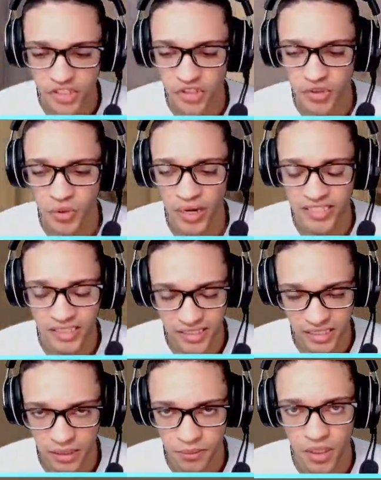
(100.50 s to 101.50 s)
to, as a
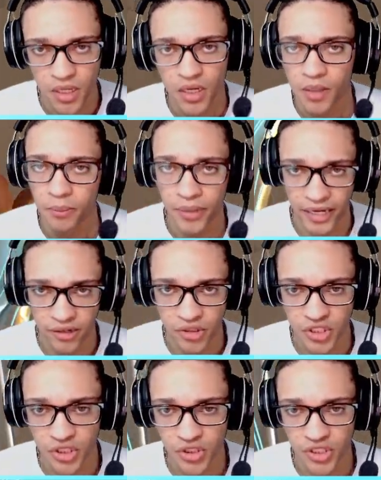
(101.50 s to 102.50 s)
team, bait out
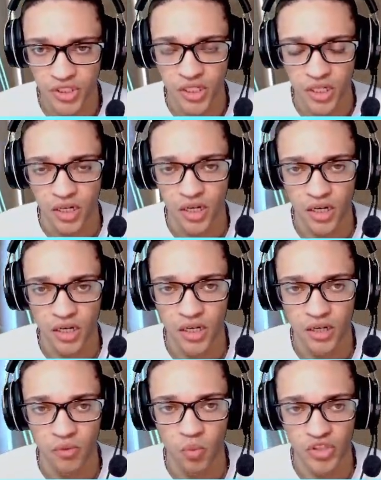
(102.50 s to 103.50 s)
utility.
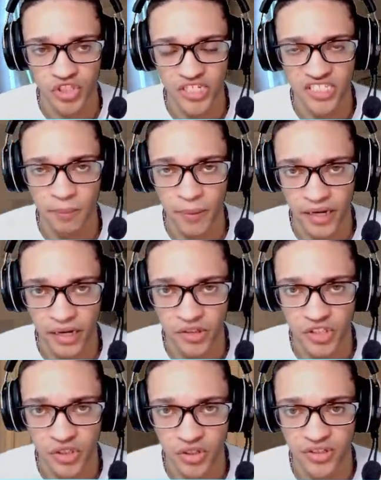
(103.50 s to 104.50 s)
Once you guys have baited out
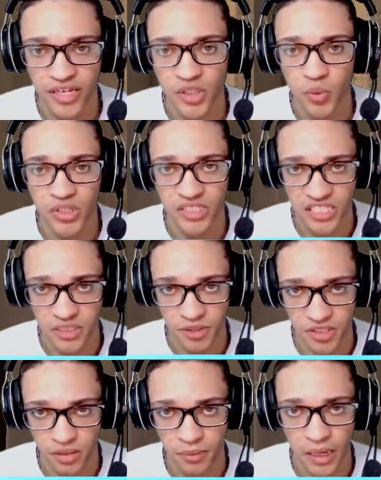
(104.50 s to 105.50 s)
utility, then you want to take
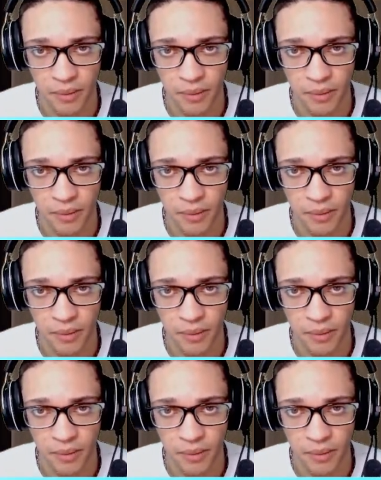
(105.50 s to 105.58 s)
space on the map.